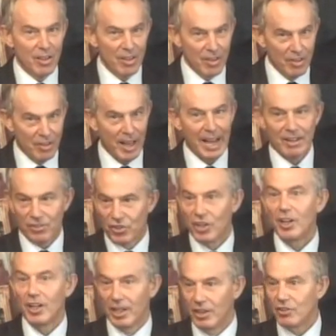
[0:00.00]
That
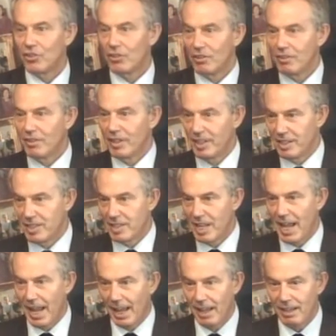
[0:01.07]
church that is
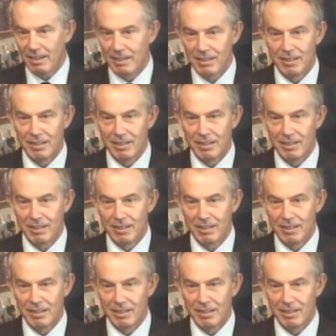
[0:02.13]
there